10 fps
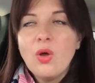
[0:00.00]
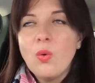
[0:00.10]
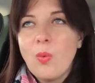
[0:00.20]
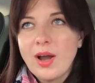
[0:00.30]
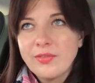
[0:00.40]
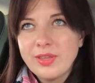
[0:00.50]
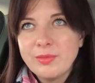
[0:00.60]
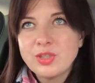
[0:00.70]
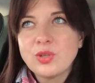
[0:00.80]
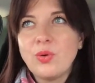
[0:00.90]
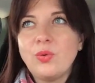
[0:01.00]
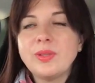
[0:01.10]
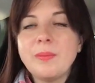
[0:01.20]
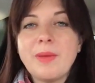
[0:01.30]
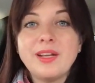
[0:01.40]
One of them is
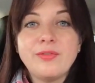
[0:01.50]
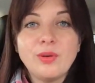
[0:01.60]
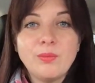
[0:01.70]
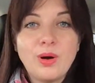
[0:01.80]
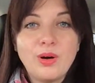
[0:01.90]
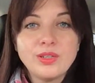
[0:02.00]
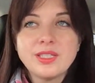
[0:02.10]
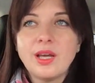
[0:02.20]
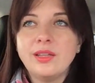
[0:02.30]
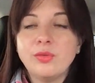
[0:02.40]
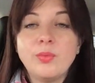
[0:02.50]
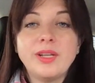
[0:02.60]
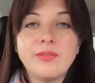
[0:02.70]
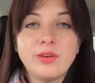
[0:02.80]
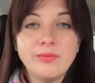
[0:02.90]
called Men Are From Mars and Women
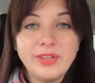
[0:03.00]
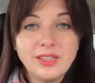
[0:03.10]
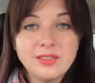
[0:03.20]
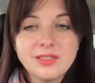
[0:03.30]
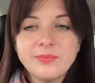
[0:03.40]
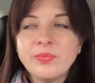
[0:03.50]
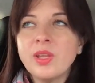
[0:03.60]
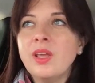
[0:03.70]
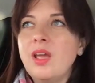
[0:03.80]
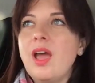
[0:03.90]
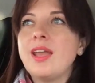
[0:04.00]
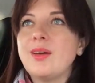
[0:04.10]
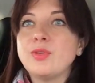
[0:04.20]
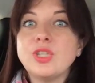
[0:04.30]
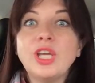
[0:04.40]
Are From Venus. And I
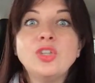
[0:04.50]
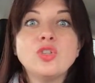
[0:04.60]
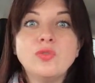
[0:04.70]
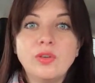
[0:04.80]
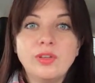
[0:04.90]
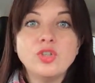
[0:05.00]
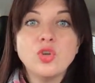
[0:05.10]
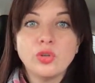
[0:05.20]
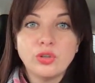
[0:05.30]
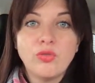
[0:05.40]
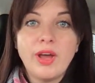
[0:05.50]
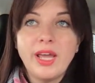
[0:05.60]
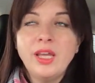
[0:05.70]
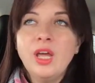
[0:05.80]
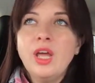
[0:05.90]
was interviewing John
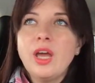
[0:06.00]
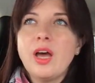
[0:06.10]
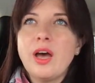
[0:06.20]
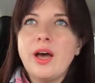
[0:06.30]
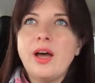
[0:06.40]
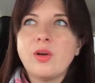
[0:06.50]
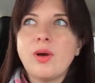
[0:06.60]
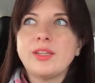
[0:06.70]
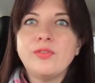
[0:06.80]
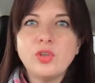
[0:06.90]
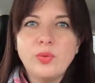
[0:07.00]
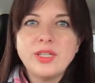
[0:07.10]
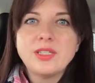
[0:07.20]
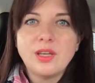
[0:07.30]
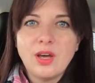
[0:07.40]
Gray quite a few
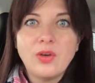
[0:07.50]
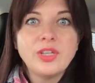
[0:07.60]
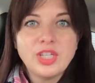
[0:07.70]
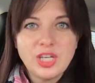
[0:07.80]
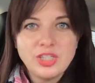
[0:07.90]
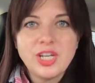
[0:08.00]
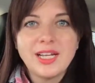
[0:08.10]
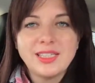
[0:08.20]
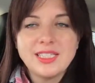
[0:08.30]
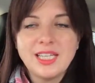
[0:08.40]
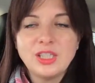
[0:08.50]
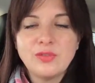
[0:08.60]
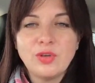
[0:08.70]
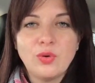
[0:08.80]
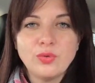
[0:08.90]
weeks ago. You can check this
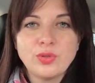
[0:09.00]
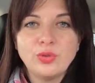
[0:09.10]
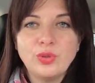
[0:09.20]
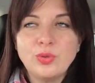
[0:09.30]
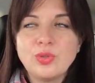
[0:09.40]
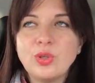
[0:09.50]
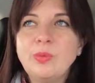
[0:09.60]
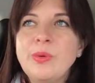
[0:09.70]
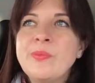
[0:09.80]
interview also on YouTube.